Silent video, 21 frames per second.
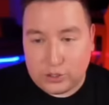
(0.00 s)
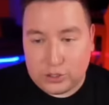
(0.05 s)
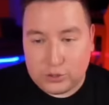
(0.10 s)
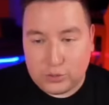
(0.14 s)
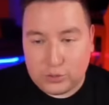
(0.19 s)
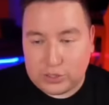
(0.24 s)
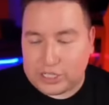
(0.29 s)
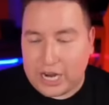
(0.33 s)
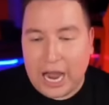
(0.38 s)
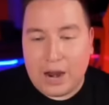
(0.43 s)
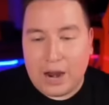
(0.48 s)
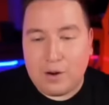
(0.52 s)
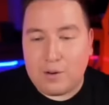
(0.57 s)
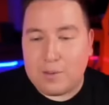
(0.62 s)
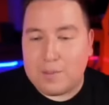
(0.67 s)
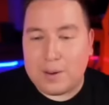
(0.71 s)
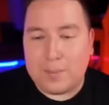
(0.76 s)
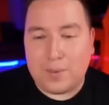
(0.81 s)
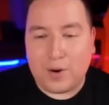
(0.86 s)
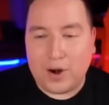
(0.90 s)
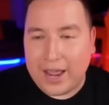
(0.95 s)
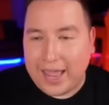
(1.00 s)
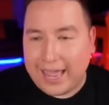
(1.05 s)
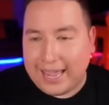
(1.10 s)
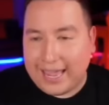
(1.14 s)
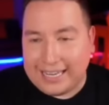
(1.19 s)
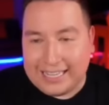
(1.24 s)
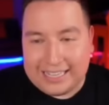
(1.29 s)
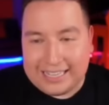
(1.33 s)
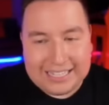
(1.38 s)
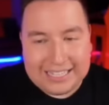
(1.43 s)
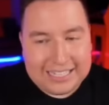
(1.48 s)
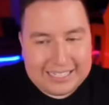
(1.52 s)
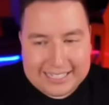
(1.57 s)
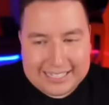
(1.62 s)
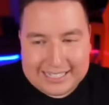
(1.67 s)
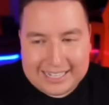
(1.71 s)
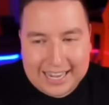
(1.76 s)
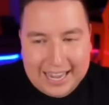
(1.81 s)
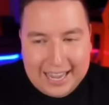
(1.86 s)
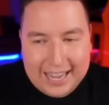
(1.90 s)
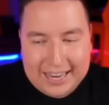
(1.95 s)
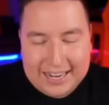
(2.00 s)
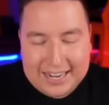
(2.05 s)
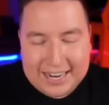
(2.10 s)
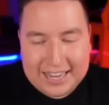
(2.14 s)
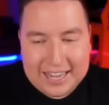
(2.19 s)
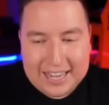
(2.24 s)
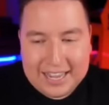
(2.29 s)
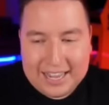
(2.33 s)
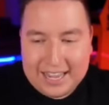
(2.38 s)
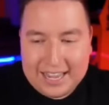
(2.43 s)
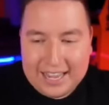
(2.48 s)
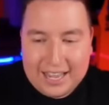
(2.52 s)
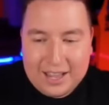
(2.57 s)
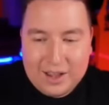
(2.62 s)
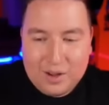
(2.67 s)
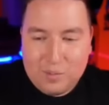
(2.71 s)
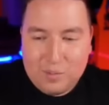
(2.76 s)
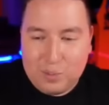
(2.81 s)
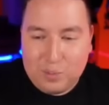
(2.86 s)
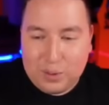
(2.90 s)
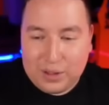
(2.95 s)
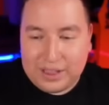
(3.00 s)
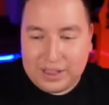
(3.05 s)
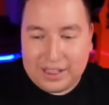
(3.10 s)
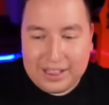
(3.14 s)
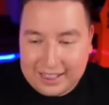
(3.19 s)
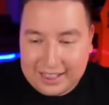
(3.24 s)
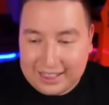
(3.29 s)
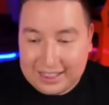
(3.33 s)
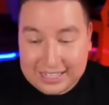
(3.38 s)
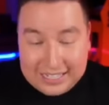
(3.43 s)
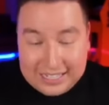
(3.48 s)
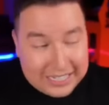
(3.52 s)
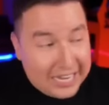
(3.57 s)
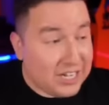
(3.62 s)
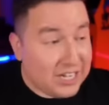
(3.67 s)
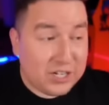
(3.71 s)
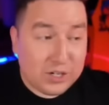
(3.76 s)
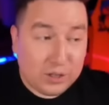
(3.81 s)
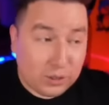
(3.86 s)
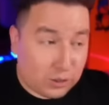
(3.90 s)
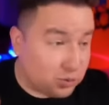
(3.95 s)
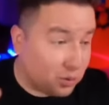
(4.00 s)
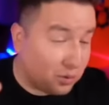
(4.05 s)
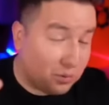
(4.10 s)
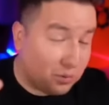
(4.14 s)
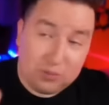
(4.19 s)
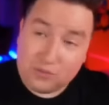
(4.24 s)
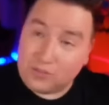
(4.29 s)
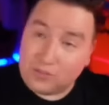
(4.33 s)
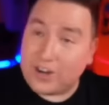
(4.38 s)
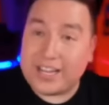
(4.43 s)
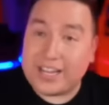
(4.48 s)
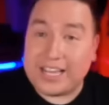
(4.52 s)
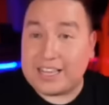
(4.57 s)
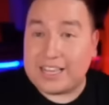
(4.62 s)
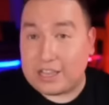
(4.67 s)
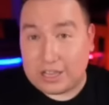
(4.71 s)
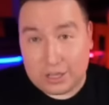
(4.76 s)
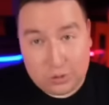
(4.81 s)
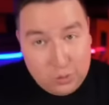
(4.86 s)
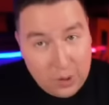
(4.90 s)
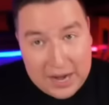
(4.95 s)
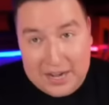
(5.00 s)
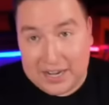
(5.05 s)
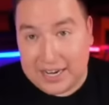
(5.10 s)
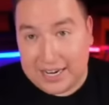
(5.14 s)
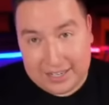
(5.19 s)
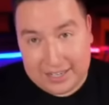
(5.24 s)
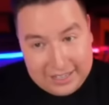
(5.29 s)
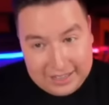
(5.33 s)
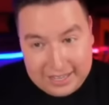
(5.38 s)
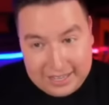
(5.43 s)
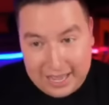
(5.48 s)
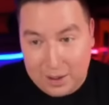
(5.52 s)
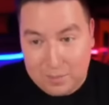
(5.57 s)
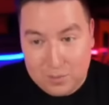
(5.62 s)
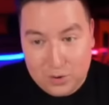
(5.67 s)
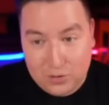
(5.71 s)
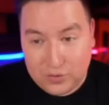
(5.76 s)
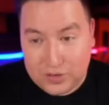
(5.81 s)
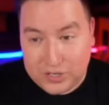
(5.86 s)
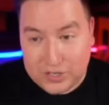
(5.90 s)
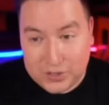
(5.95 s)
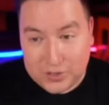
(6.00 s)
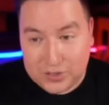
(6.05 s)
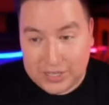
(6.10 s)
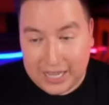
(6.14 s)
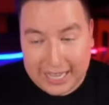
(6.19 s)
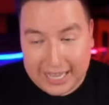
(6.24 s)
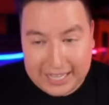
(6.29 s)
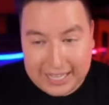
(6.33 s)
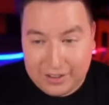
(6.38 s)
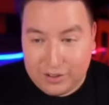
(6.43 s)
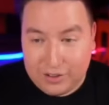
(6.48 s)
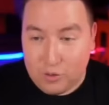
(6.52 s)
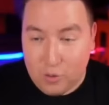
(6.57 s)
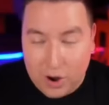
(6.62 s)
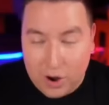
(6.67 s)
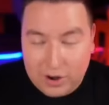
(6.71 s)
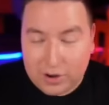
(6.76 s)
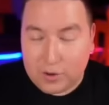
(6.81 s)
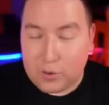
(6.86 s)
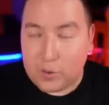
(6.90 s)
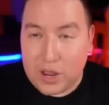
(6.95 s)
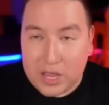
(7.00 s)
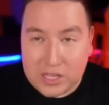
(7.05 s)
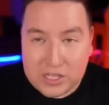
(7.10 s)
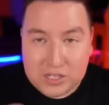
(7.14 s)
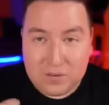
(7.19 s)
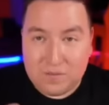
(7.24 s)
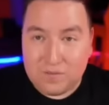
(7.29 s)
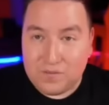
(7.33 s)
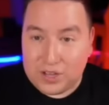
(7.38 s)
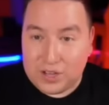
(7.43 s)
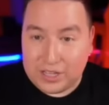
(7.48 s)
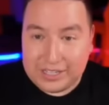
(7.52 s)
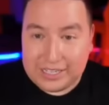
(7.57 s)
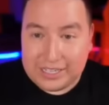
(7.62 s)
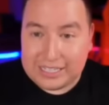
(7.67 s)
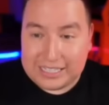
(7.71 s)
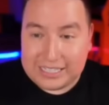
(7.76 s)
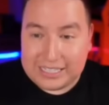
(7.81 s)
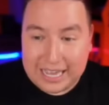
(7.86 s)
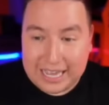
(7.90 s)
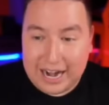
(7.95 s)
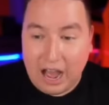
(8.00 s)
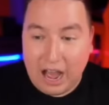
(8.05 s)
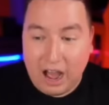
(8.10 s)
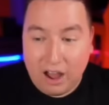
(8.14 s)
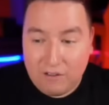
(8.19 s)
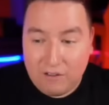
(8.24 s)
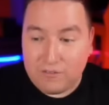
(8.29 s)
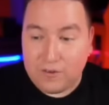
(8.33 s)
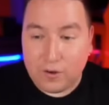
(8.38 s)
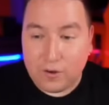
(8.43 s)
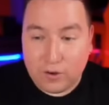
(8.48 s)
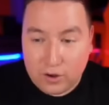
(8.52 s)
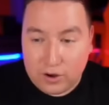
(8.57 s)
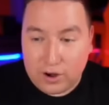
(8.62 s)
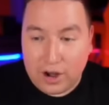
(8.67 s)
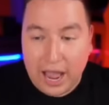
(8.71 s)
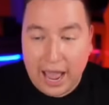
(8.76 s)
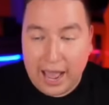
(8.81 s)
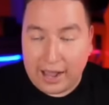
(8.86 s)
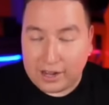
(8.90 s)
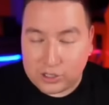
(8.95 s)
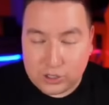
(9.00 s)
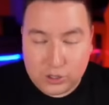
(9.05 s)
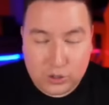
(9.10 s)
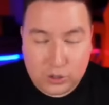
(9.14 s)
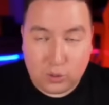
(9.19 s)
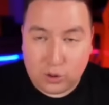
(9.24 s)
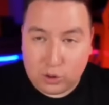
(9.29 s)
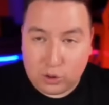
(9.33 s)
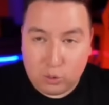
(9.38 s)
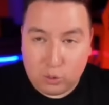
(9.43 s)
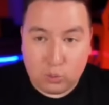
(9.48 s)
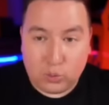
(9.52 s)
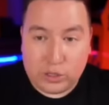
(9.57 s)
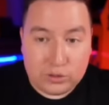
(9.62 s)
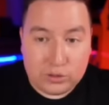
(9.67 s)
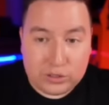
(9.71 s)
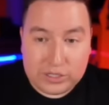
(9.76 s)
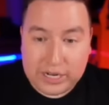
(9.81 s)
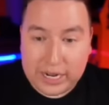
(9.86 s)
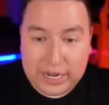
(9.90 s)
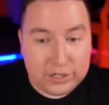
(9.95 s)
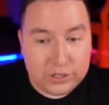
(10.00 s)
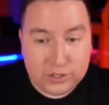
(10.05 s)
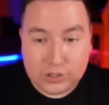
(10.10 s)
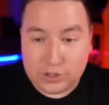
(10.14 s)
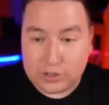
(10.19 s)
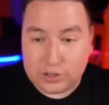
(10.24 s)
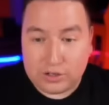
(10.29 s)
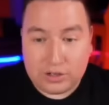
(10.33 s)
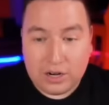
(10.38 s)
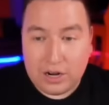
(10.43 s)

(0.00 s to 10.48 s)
which I remember hating this design, but the Sentinels were freaking threatening in that movie, dude. Like, you want to create some villains that I felt could actually were a real danger.